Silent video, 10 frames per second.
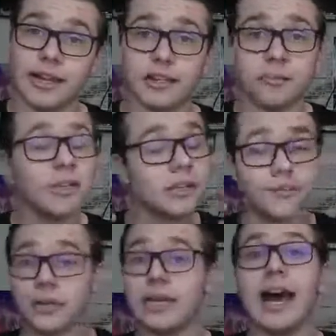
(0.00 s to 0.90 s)
I completely
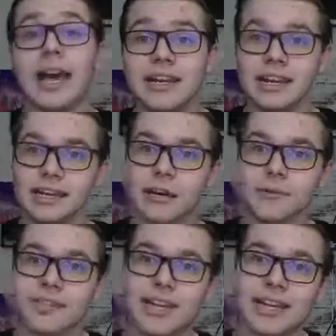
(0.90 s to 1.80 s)
forgot, and I
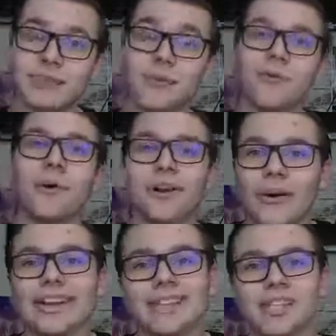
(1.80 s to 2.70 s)
was like, before
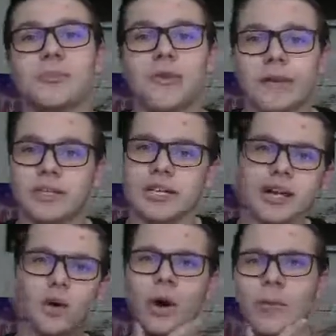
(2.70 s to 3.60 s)
going into the movie, I was like,
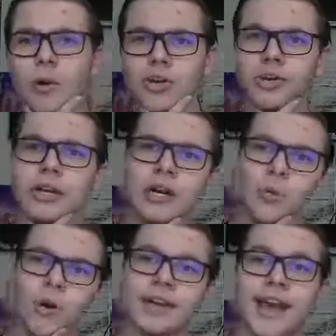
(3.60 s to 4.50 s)
oh, I wonder
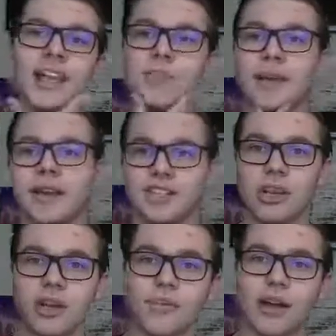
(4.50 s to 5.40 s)
what Caliban is
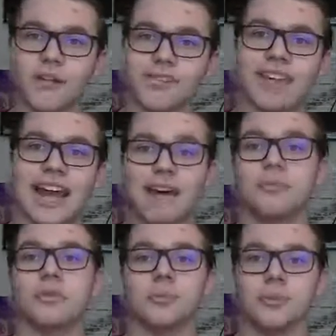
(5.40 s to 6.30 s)
all about, and then
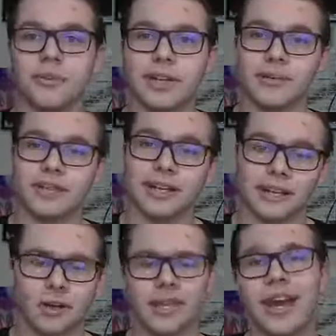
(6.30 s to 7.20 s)
after the movie, I was like,
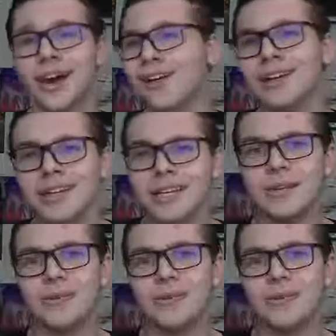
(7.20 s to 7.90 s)
oh yeah, it